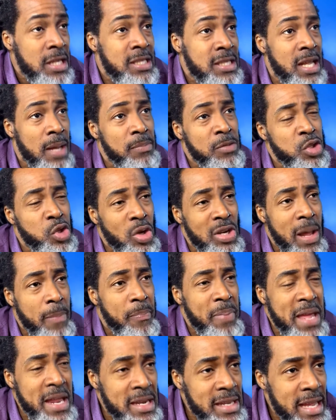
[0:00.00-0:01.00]
some sort
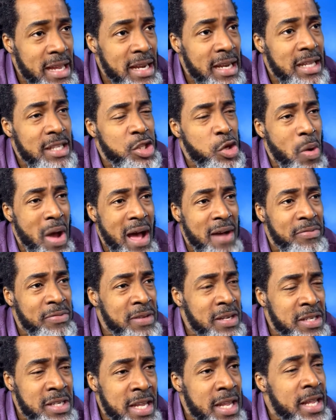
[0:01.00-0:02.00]
of painkillers. You have
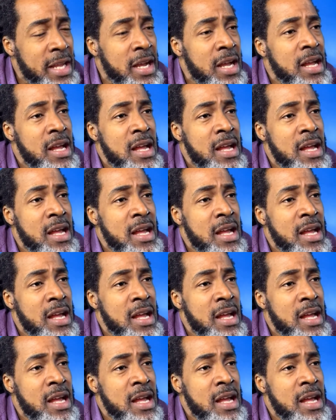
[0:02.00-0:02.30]
to take